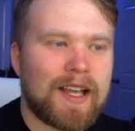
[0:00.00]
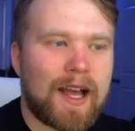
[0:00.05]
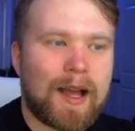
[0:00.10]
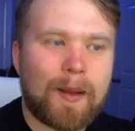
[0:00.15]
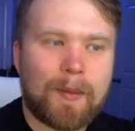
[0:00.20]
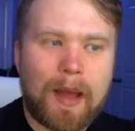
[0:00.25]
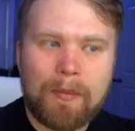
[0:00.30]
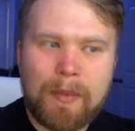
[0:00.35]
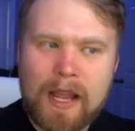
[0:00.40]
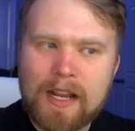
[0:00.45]

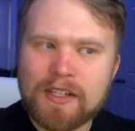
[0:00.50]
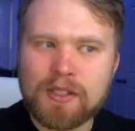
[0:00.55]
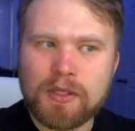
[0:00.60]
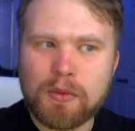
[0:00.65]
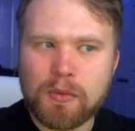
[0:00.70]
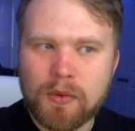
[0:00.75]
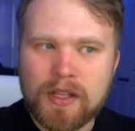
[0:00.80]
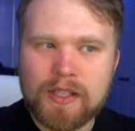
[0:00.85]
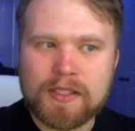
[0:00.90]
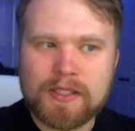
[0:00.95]
I'm
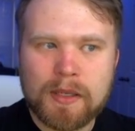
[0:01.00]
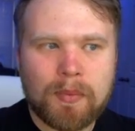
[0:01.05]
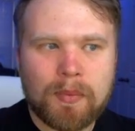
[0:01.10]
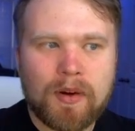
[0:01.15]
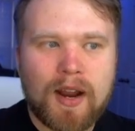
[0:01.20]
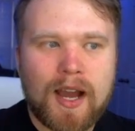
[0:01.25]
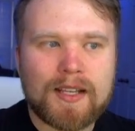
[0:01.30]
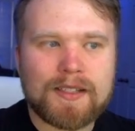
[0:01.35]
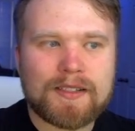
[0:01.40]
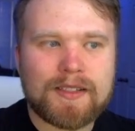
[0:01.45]
actually really
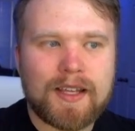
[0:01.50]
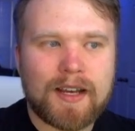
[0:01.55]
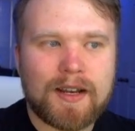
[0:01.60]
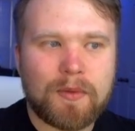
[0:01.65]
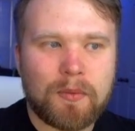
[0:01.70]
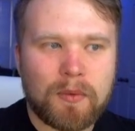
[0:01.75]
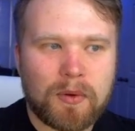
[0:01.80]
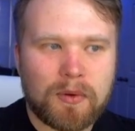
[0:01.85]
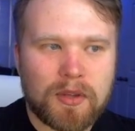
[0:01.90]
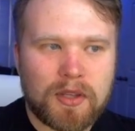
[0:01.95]
surprised
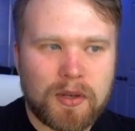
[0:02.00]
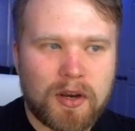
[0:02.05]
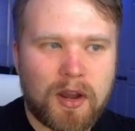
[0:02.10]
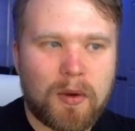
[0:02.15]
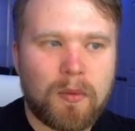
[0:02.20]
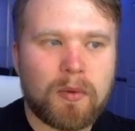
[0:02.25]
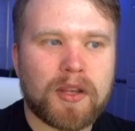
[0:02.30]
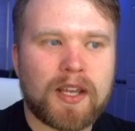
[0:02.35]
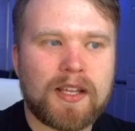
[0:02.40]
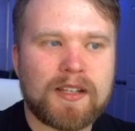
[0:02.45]
that
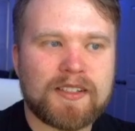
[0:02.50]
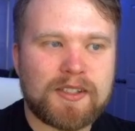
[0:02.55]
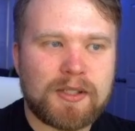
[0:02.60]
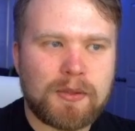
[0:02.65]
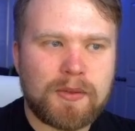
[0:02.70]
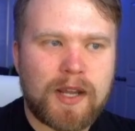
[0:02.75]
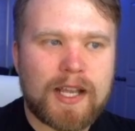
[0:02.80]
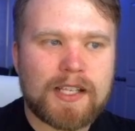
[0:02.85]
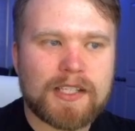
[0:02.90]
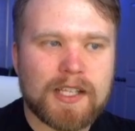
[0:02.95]
we're getting
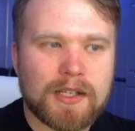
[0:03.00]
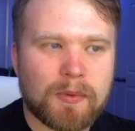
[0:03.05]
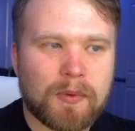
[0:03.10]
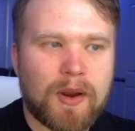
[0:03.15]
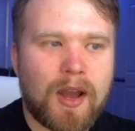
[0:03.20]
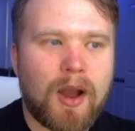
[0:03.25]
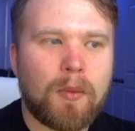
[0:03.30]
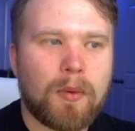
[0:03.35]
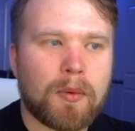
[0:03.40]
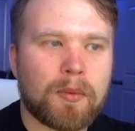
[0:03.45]
2 days in a
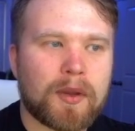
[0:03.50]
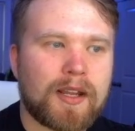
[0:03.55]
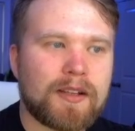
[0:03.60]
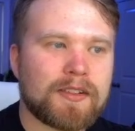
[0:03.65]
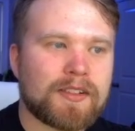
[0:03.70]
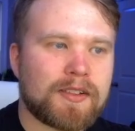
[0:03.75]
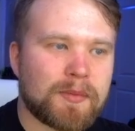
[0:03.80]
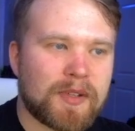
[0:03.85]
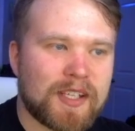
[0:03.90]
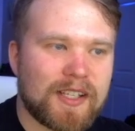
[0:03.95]
row where we're
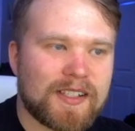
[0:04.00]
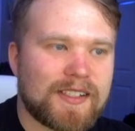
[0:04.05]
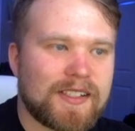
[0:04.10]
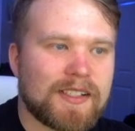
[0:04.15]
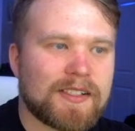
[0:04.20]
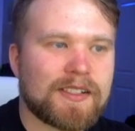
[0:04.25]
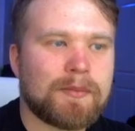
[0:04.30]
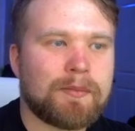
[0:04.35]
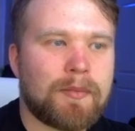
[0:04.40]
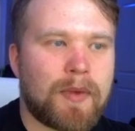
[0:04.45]
getting some
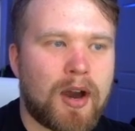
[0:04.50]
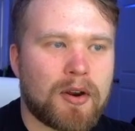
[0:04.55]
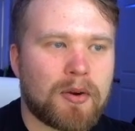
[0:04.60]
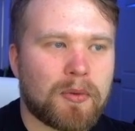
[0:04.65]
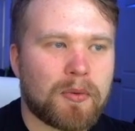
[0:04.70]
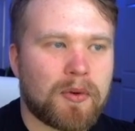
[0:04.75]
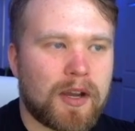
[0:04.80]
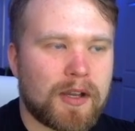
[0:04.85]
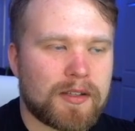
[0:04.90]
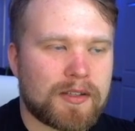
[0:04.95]
consistent
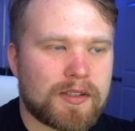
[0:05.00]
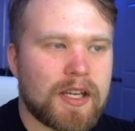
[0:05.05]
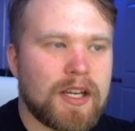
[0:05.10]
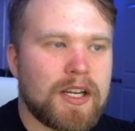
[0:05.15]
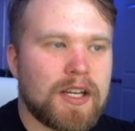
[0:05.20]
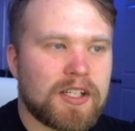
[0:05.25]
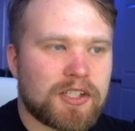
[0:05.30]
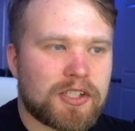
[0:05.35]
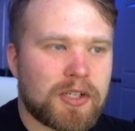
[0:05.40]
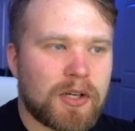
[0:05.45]
model runs
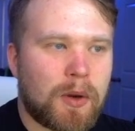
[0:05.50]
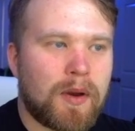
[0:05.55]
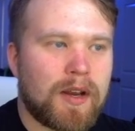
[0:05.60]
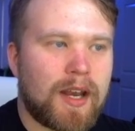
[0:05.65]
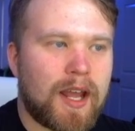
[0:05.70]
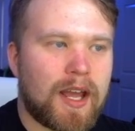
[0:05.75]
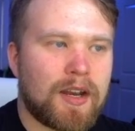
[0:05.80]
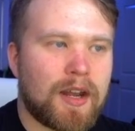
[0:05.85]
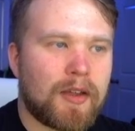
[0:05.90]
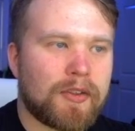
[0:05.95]

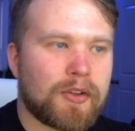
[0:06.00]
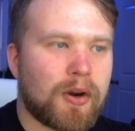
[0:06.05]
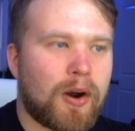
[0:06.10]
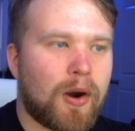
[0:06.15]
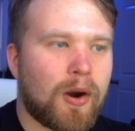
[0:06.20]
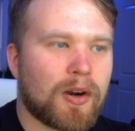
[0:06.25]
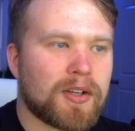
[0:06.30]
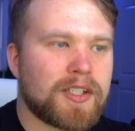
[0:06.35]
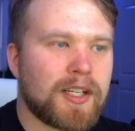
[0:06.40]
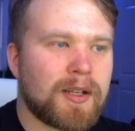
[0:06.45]
showing another
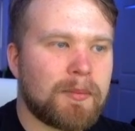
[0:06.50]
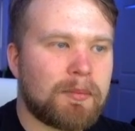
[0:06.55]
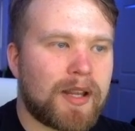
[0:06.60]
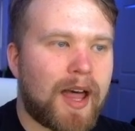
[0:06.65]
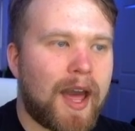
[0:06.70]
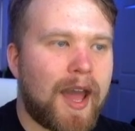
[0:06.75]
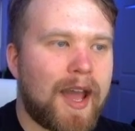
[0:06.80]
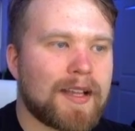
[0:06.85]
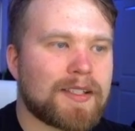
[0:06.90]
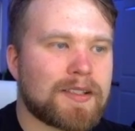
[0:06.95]
Arctic
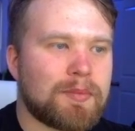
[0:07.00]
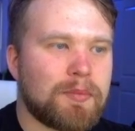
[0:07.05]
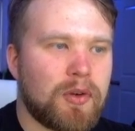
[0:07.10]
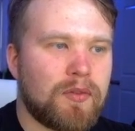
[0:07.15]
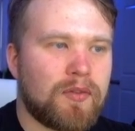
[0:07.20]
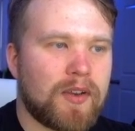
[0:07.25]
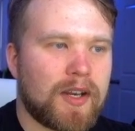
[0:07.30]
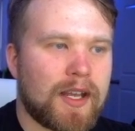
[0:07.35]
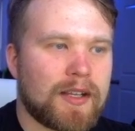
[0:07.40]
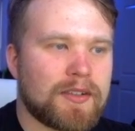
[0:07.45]
blast
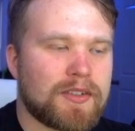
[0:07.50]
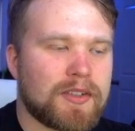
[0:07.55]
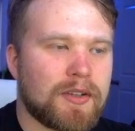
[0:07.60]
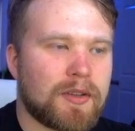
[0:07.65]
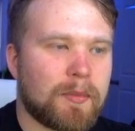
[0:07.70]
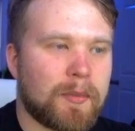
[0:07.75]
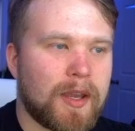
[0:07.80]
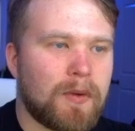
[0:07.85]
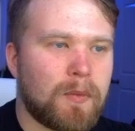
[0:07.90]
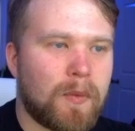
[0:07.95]
moving into
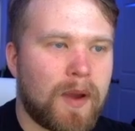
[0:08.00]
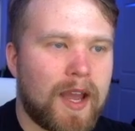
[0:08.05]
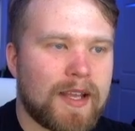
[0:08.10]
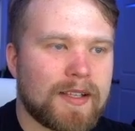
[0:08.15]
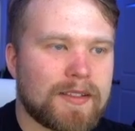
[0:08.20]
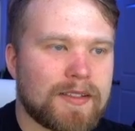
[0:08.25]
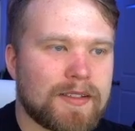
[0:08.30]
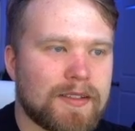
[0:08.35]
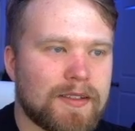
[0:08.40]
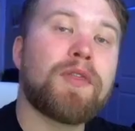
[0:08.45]
the
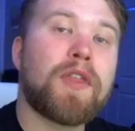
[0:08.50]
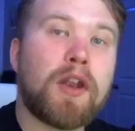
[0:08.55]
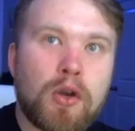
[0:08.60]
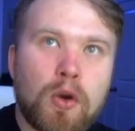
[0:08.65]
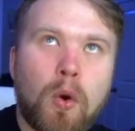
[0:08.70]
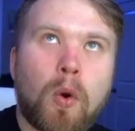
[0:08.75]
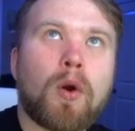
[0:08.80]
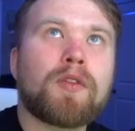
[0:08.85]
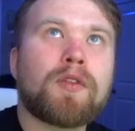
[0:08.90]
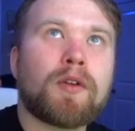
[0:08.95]
Midwest, the
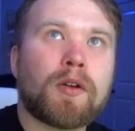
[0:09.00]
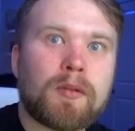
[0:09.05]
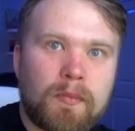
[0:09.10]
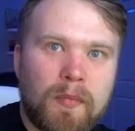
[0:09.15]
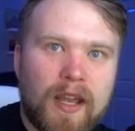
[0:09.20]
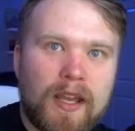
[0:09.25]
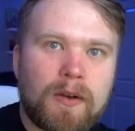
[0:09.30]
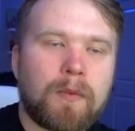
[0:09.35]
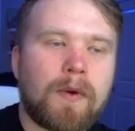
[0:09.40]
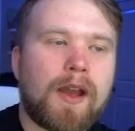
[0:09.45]

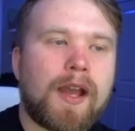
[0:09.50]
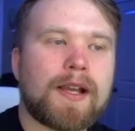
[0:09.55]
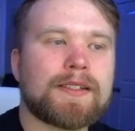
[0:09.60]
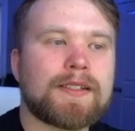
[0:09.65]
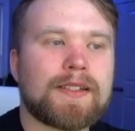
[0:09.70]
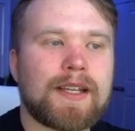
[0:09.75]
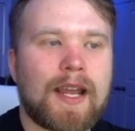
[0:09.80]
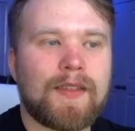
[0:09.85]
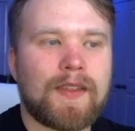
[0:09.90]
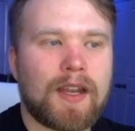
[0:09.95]
northern
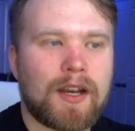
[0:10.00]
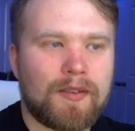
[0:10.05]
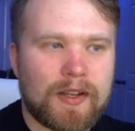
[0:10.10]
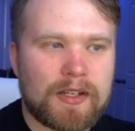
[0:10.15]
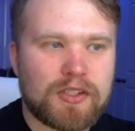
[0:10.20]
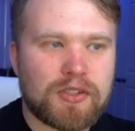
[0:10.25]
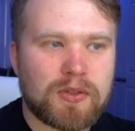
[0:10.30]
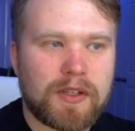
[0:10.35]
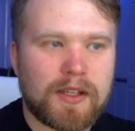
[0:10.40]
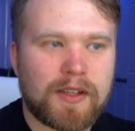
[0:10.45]
Midwest, and then
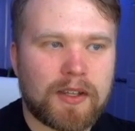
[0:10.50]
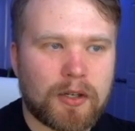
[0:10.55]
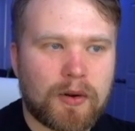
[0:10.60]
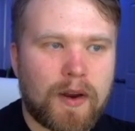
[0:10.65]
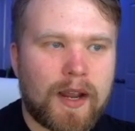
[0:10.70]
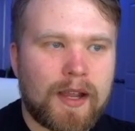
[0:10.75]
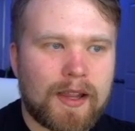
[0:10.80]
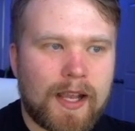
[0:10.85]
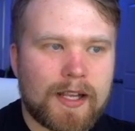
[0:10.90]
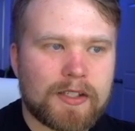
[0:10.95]
eventually the
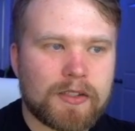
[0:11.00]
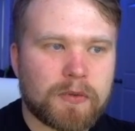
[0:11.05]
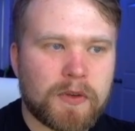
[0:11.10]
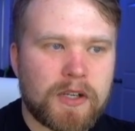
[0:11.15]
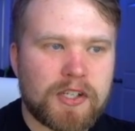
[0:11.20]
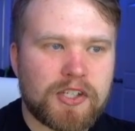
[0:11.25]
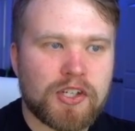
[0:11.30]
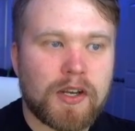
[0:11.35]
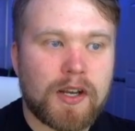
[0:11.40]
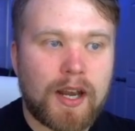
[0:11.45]
Great Lakes
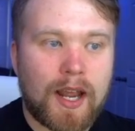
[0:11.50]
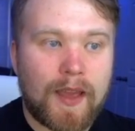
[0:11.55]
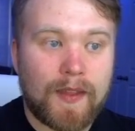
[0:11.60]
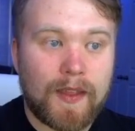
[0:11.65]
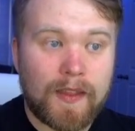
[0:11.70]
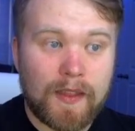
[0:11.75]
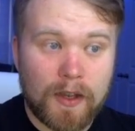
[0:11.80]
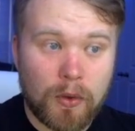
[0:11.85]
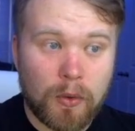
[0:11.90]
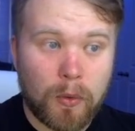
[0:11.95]
region,
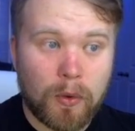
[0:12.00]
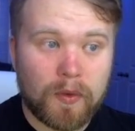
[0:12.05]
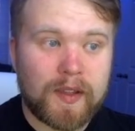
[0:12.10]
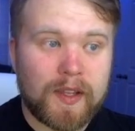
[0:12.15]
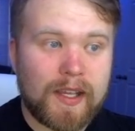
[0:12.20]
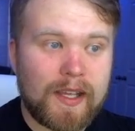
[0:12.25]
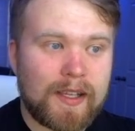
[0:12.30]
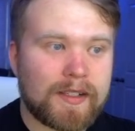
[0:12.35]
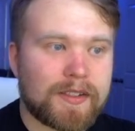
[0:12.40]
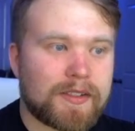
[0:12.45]
and then the
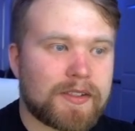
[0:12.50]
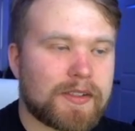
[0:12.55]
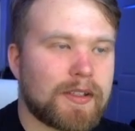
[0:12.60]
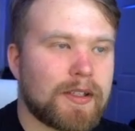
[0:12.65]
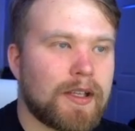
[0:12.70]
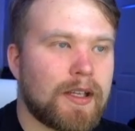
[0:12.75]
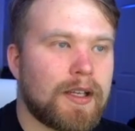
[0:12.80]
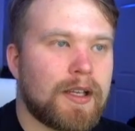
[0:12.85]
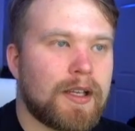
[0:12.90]
Northeast.